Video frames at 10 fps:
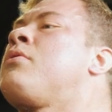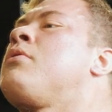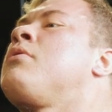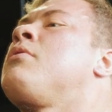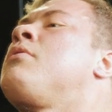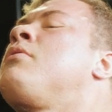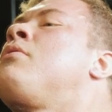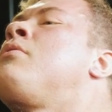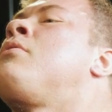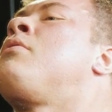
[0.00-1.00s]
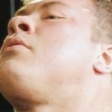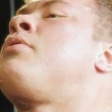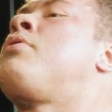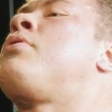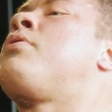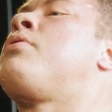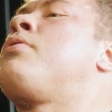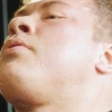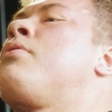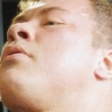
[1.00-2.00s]
from Watson.
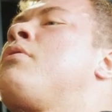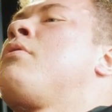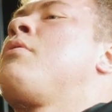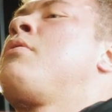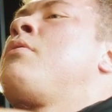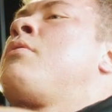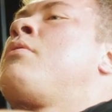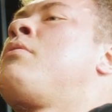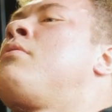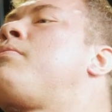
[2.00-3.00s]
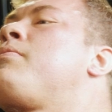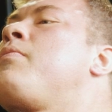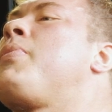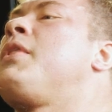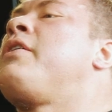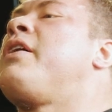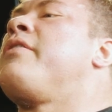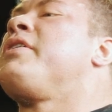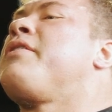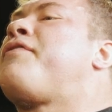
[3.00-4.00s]
A lot of the time I'll start with
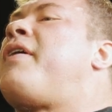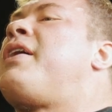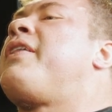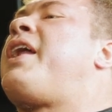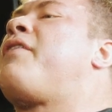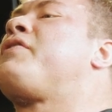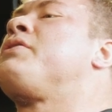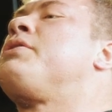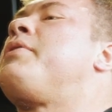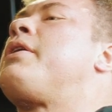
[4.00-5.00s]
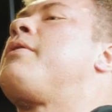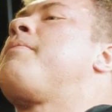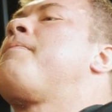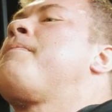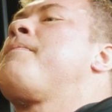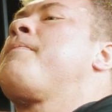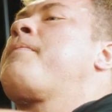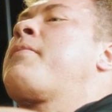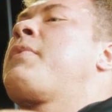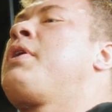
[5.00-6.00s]
a traditional pec fly, like a
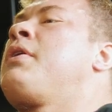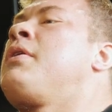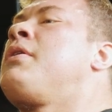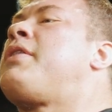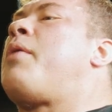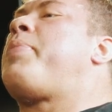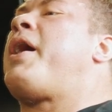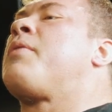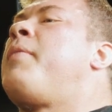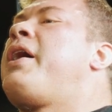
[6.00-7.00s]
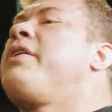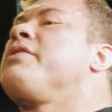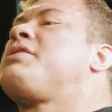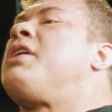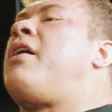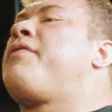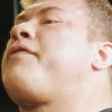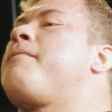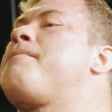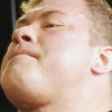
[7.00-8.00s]
machine fly, but this is
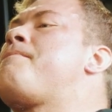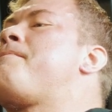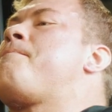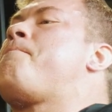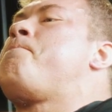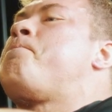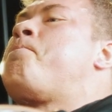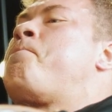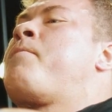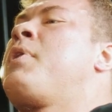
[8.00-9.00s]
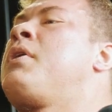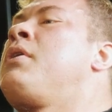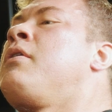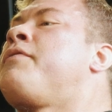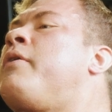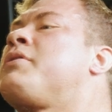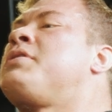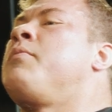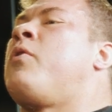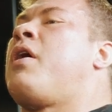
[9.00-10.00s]
just even better
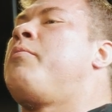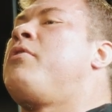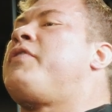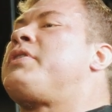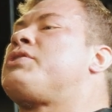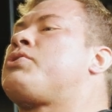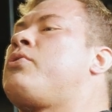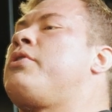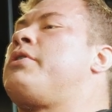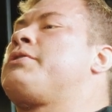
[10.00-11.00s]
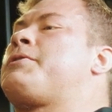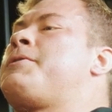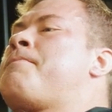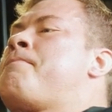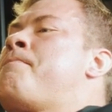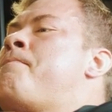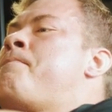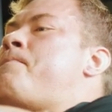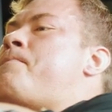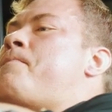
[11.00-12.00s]
because it's the power of
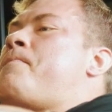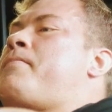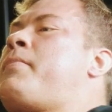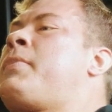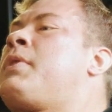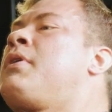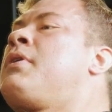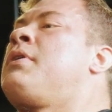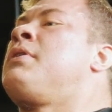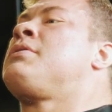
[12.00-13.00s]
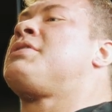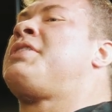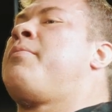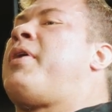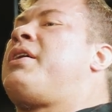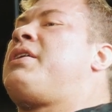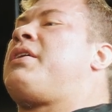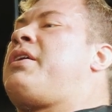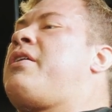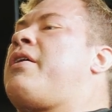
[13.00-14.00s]
cables combined with the stability
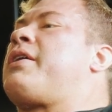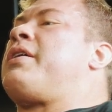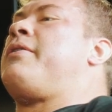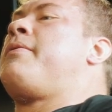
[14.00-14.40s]
of a seat.